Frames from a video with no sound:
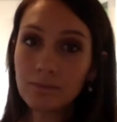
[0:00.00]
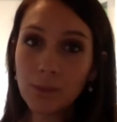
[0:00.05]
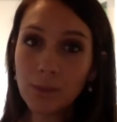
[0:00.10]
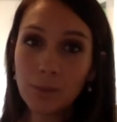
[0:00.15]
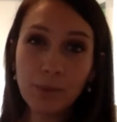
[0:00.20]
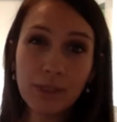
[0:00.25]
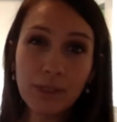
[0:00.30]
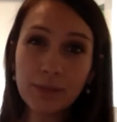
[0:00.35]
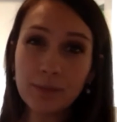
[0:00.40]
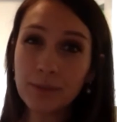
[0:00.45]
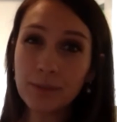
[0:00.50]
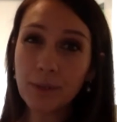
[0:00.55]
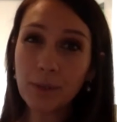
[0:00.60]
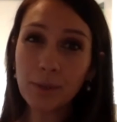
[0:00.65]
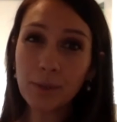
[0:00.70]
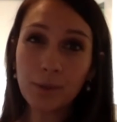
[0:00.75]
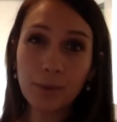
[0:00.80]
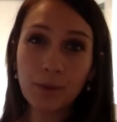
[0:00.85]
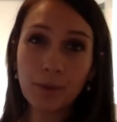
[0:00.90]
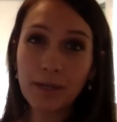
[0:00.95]
We don't
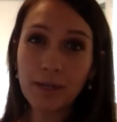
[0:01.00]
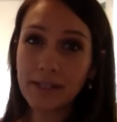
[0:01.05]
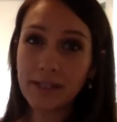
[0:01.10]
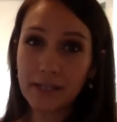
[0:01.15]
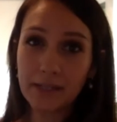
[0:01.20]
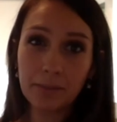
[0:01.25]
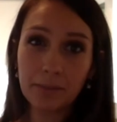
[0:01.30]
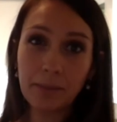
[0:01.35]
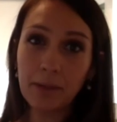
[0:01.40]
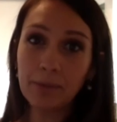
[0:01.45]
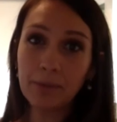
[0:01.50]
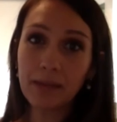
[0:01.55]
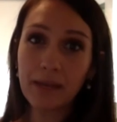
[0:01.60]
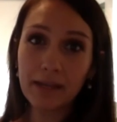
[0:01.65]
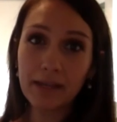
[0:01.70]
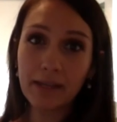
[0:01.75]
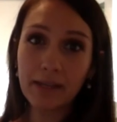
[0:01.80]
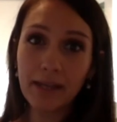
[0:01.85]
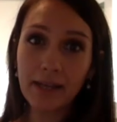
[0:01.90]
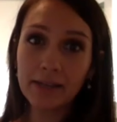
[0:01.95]
know a ton about
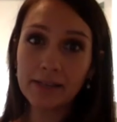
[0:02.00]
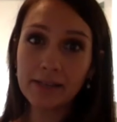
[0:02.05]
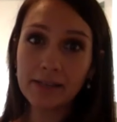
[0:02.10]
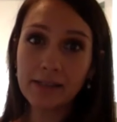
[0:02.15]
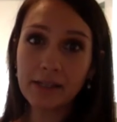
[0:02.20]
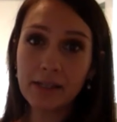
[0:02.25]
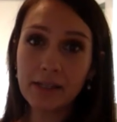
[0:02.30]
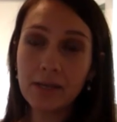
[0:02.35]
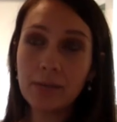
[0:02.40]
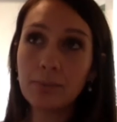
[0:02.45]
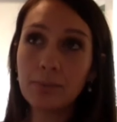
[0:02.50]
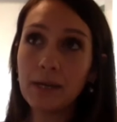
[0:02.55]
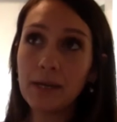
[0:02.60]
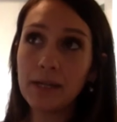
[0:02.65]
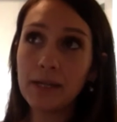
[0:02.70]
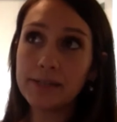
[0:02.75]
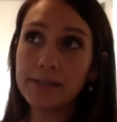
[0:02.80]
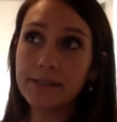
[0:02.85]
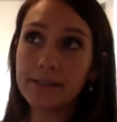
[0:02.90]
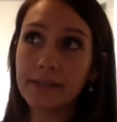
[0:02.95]
that yet. But